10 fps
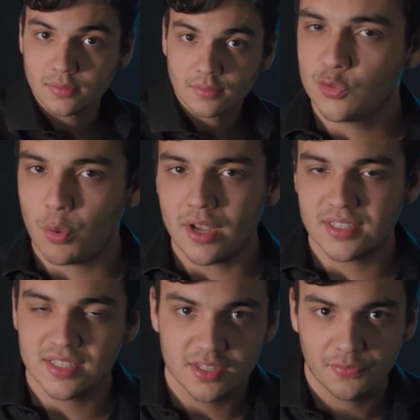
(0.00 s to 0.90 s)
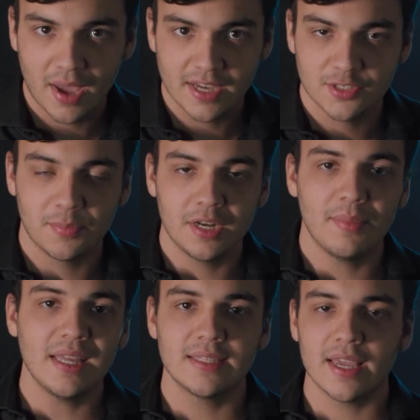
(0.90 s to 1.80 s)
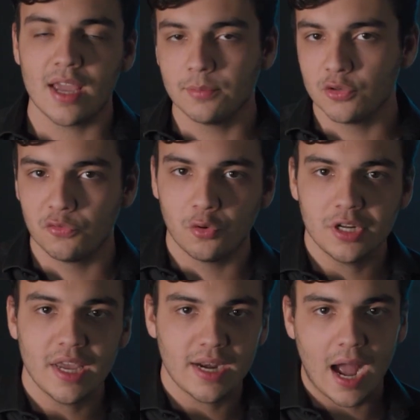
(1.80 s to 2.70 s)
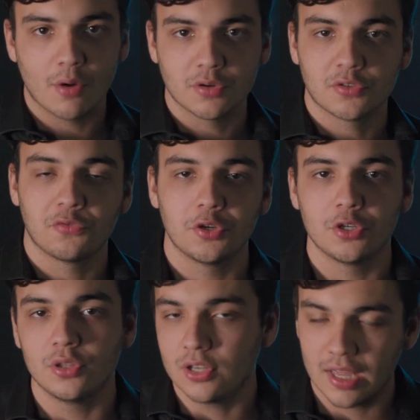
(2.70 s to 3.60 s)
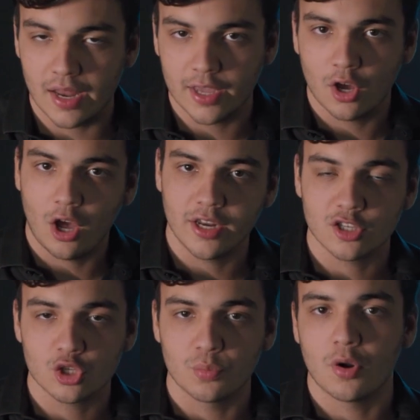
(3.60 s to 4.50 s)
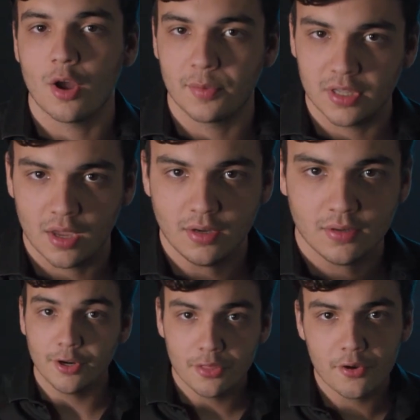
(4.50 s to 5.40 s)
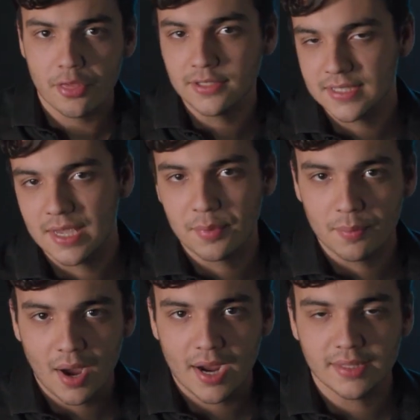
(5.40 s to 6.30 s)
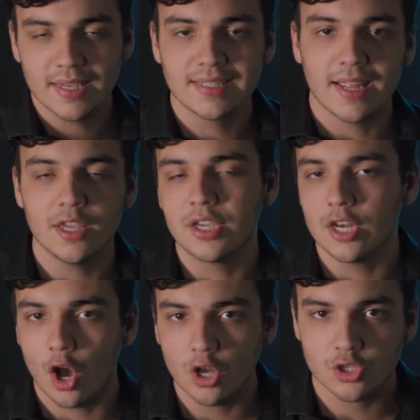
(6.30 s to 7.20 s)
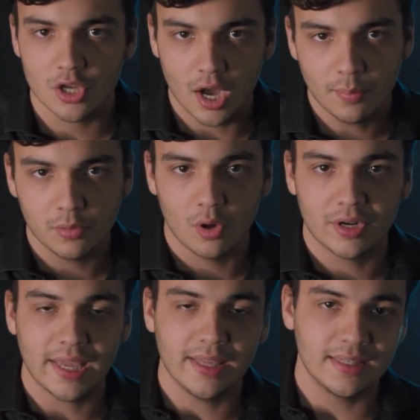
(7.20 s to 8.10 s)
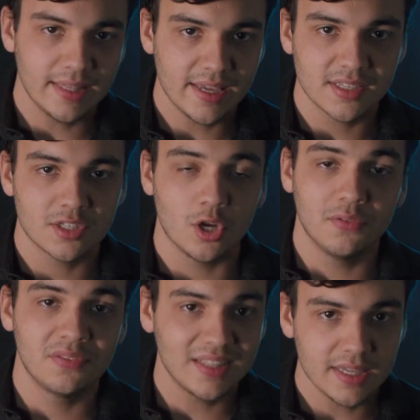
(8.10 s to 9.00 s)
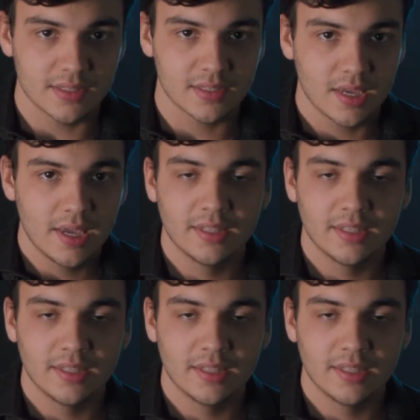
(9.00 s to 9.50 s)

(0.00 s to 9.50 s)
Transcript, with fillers: This process is fast, but it may take up to 48 hours for your lookalike audience to propagate. Another thing to keep in mind is that you can also upload a list of leads.